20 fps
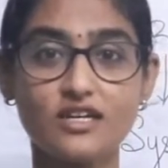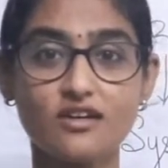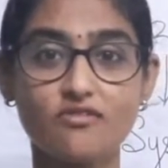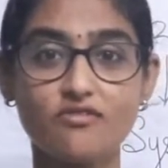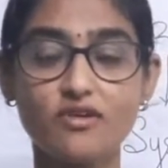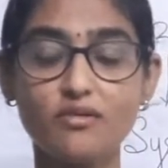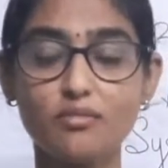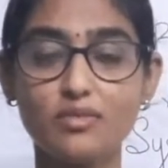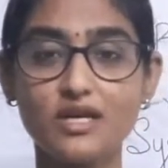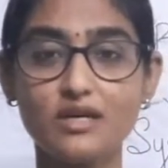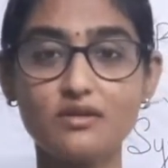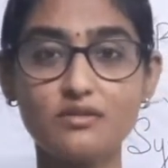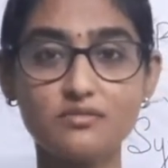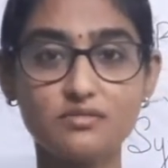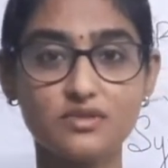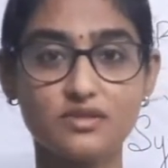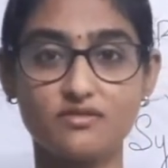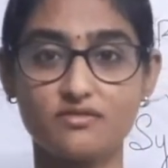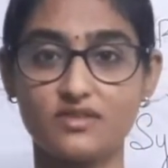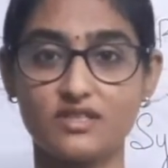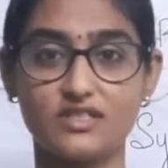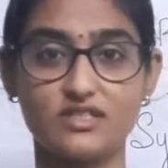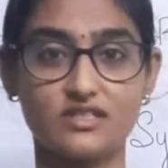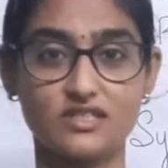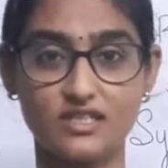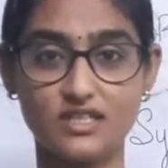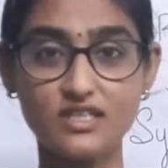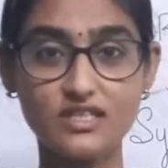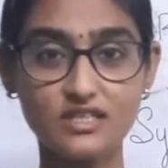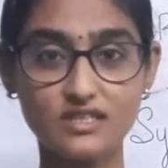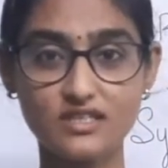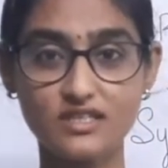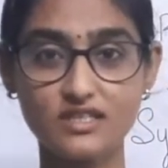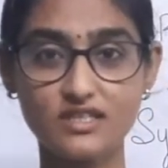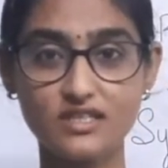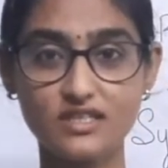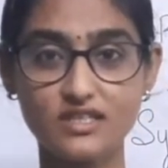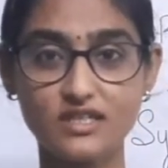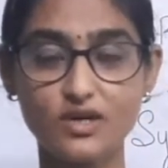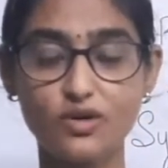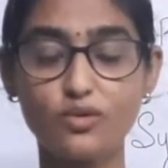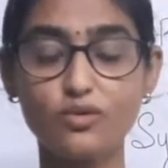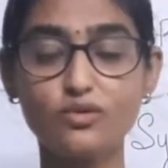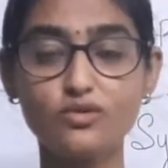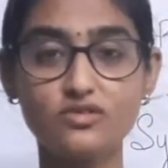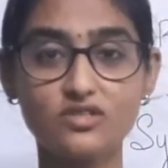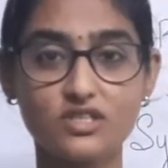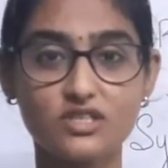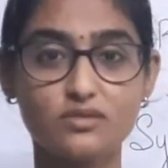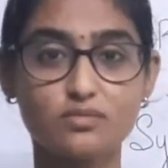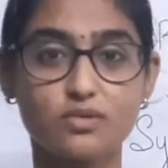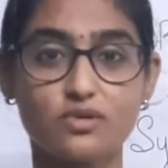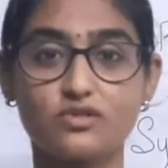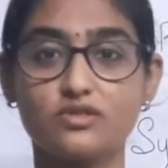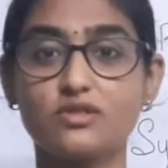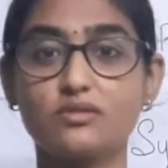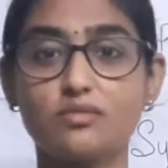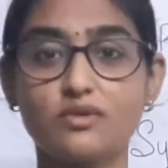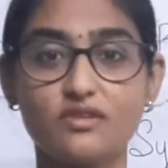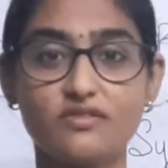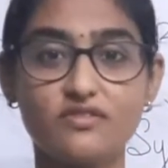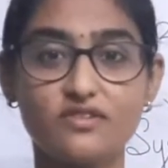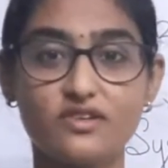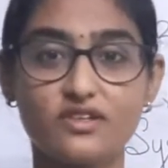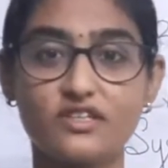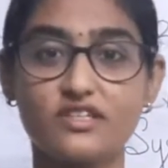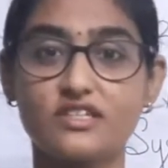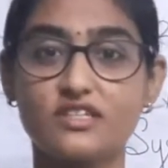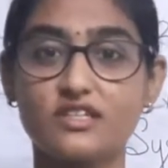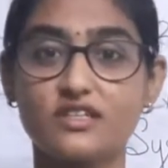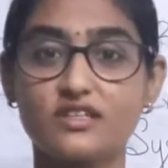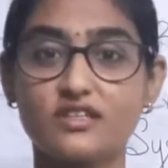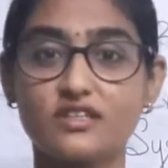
We blame someone, right? Who is responsible for it?